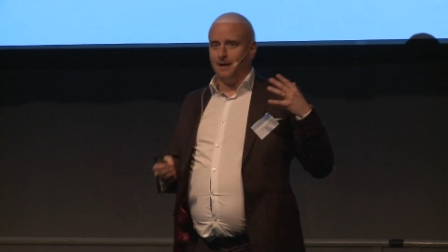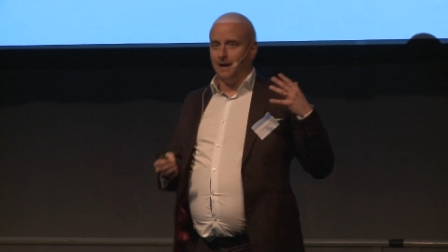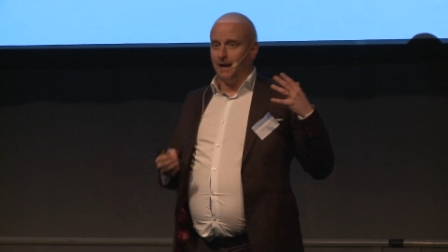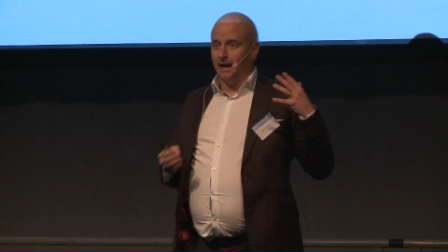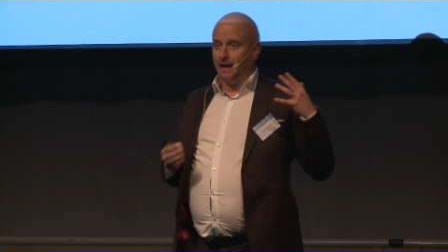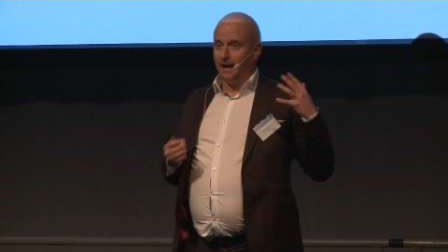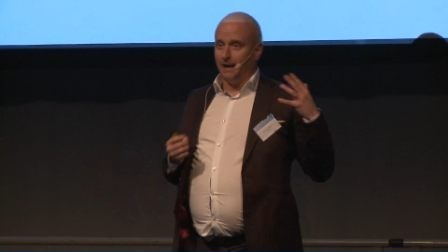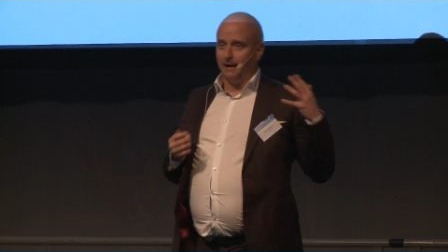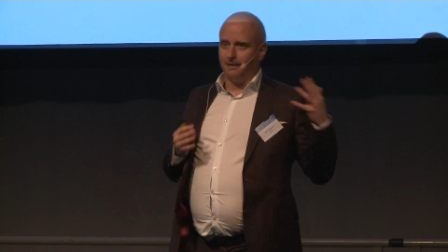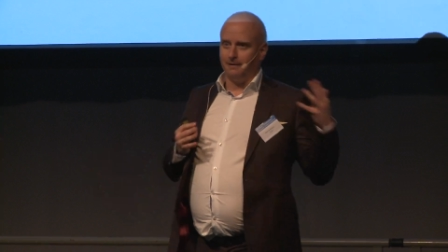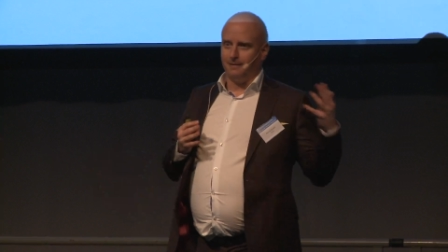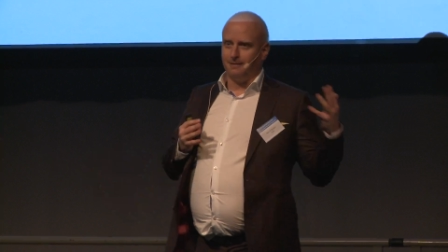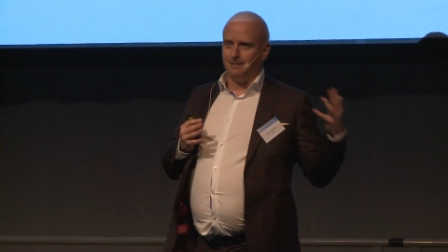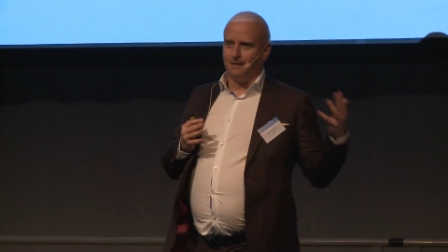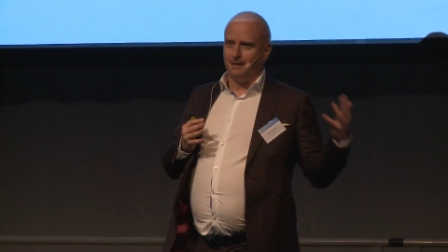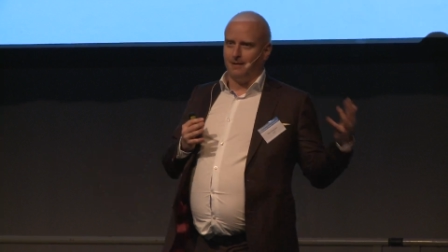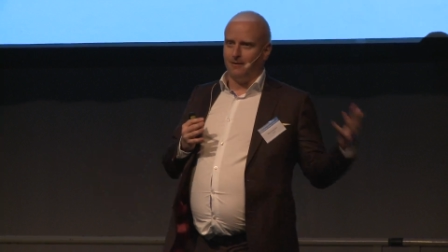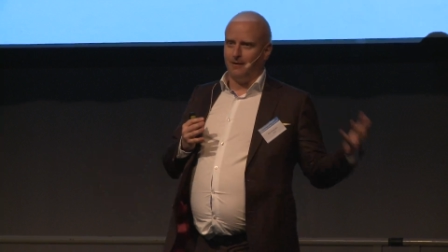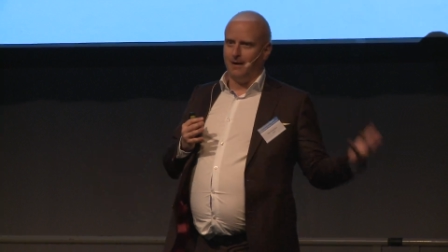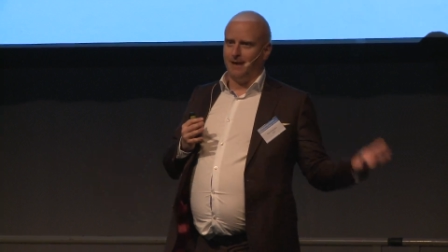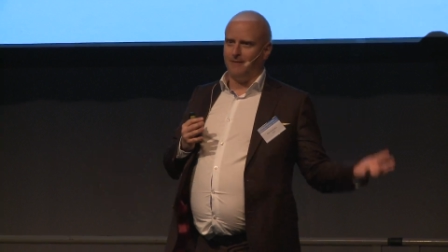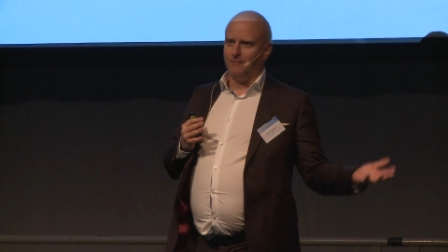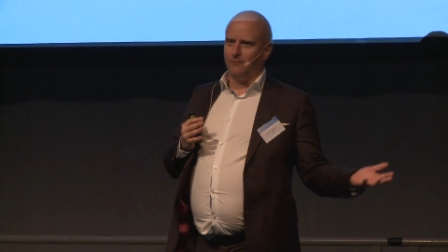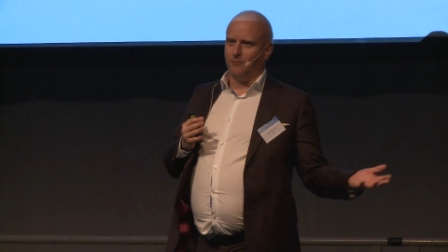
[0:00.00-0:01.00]
And
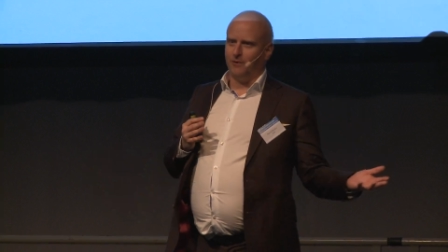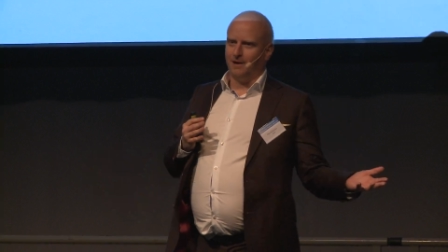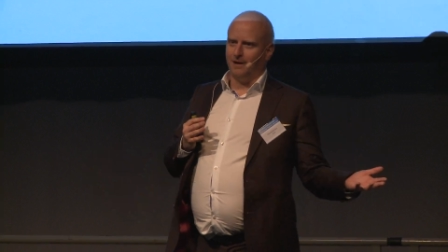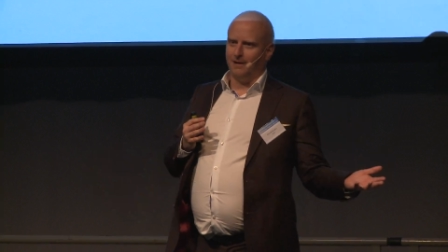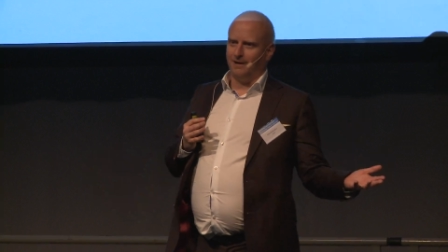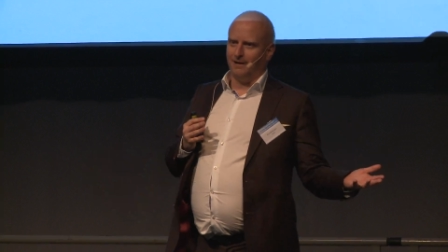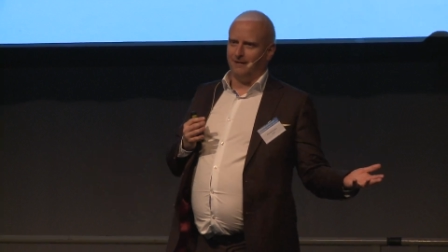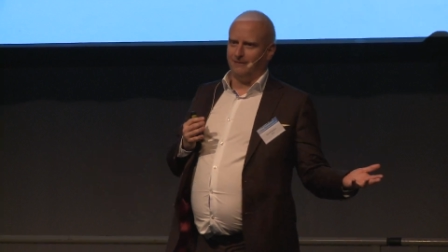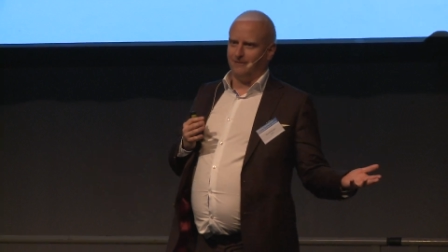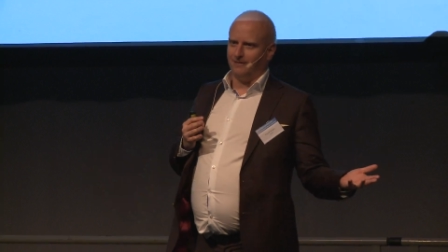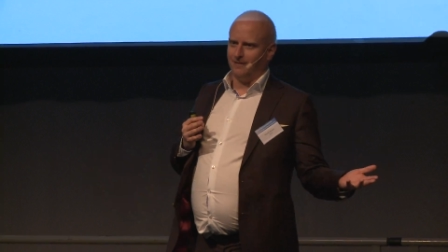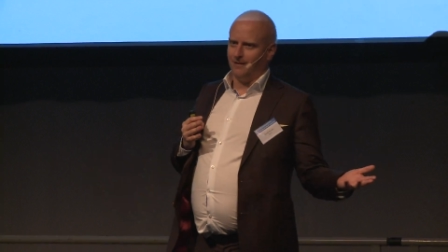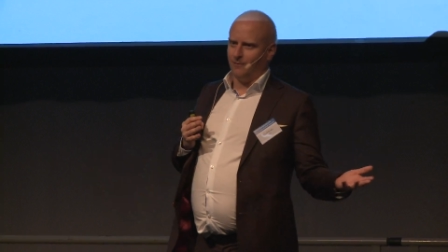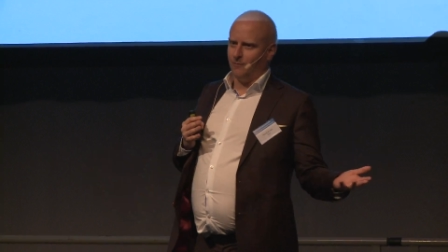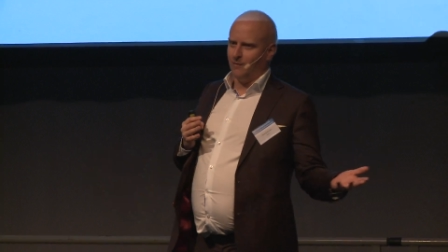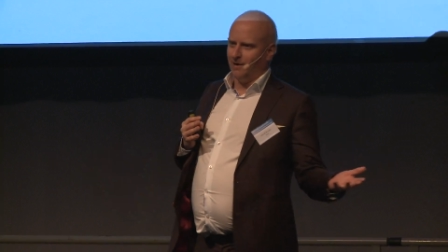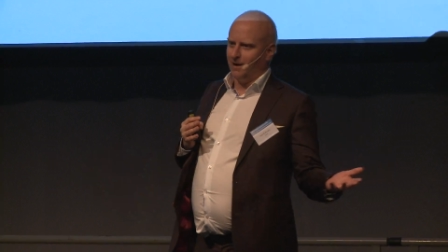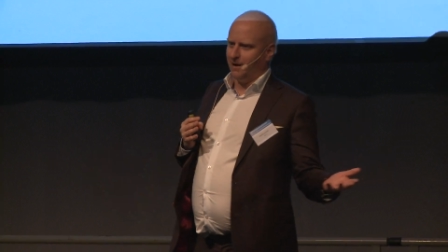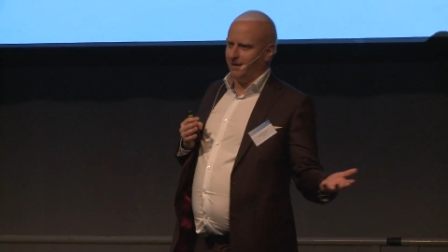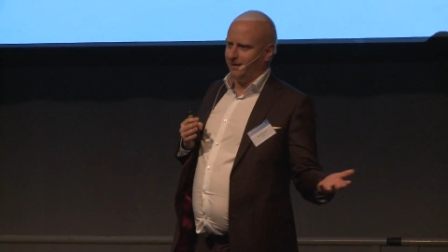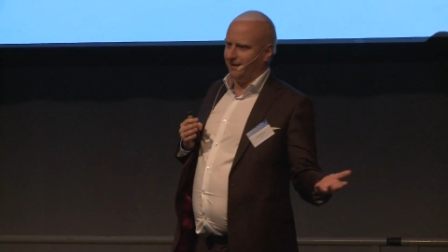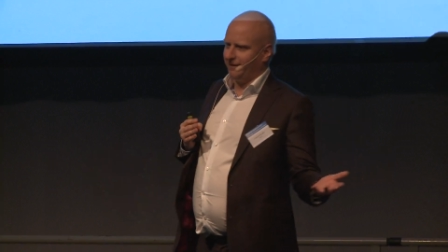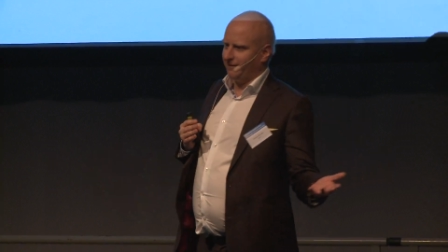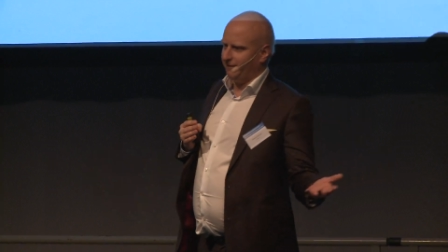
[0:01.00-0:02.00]
everyone is
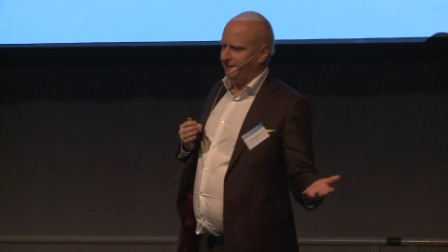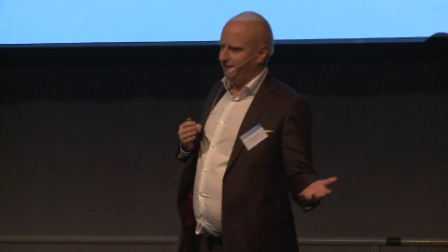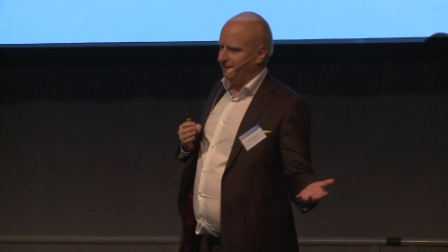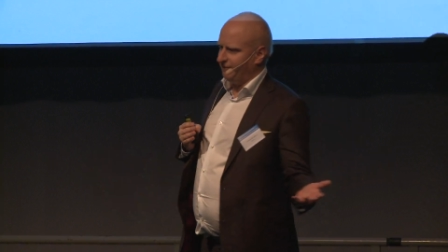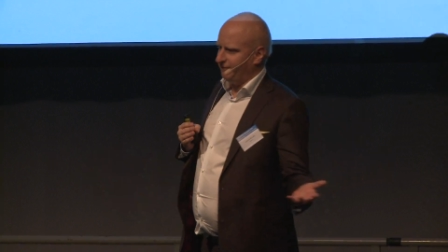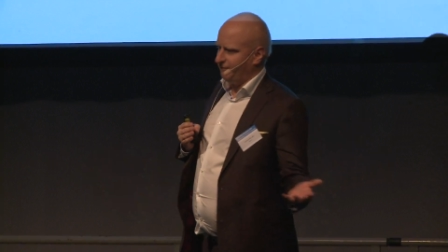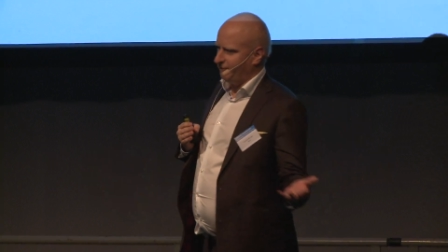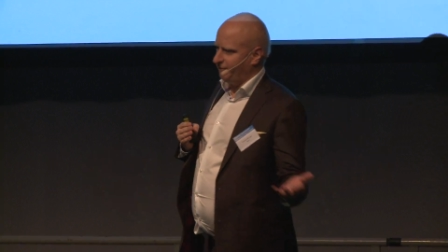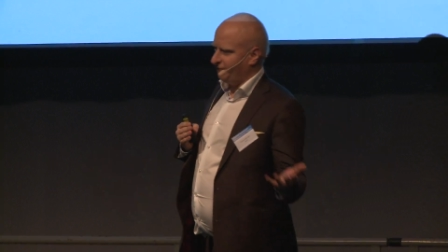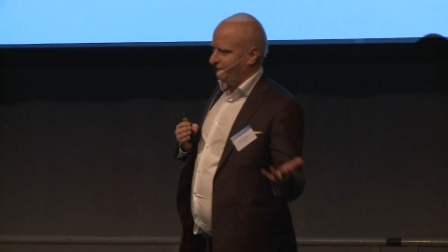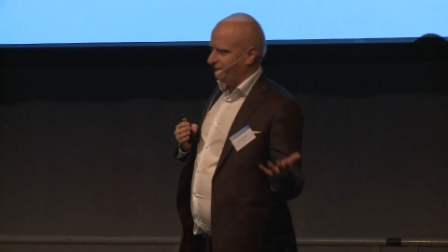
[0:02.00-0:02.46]
aware that the